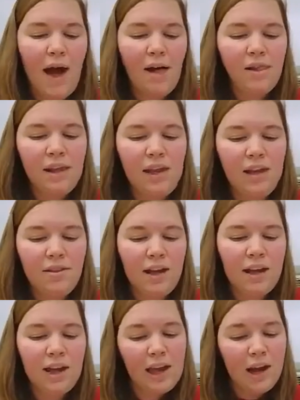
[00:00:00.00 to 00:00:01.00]

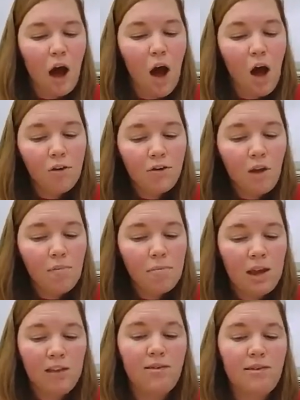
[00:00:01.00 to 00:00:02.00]
let can also
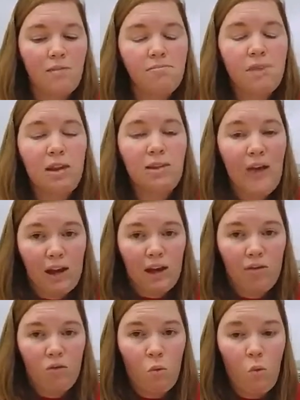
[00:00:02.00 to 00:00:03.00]
mean something that
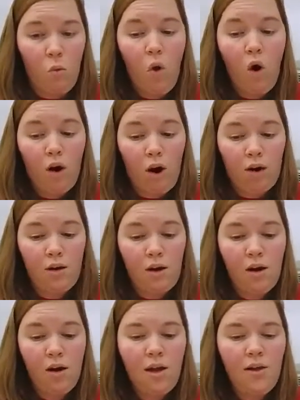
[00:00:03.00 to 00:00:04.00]
is worn,
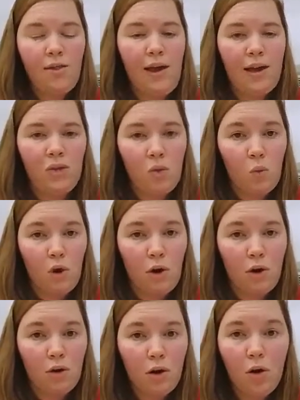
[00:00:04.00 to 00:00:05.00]
like the
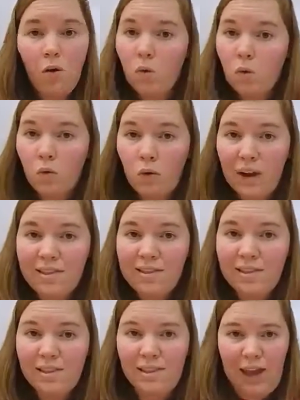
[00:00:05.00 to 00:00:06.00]
word
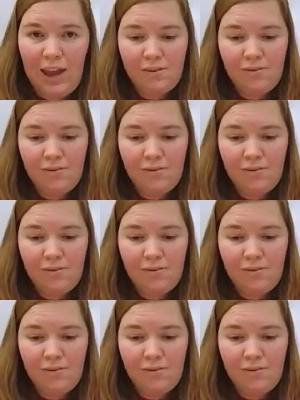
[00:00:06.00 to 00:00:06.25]
wristlet